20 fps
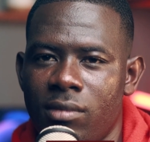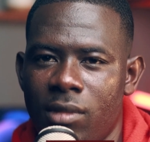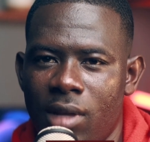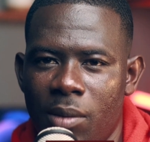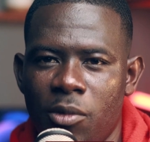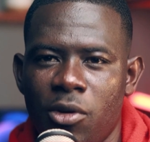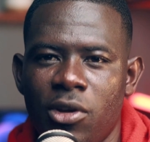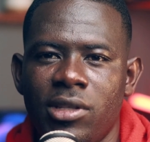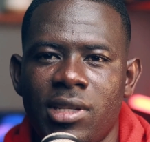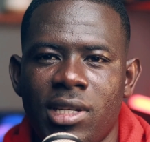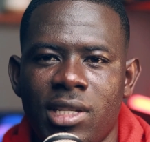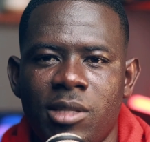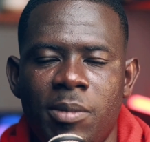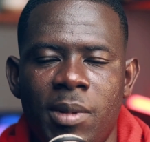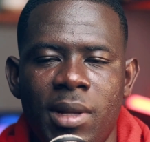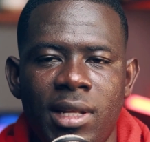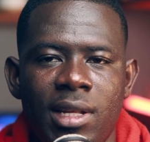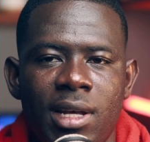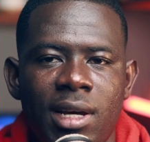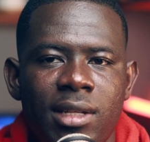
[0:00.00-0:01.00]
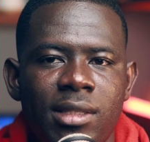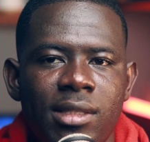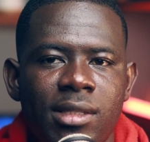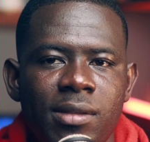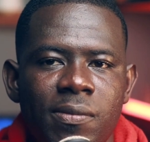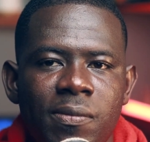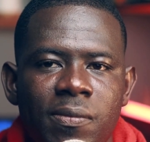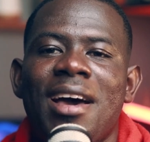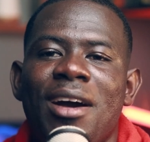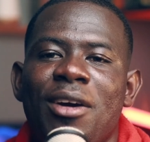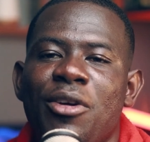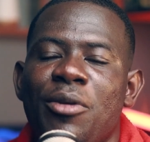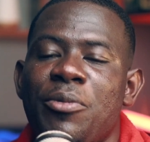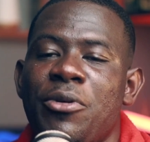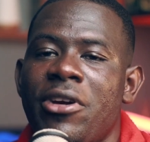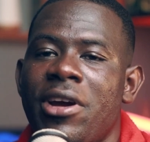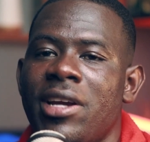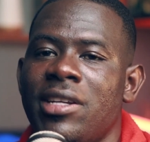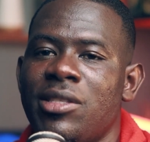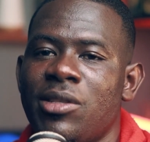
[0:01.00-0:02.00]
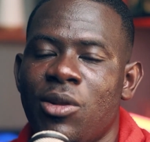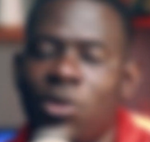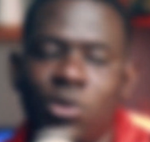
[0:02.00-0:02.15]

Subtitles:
I'm going to explain that. Now, copyright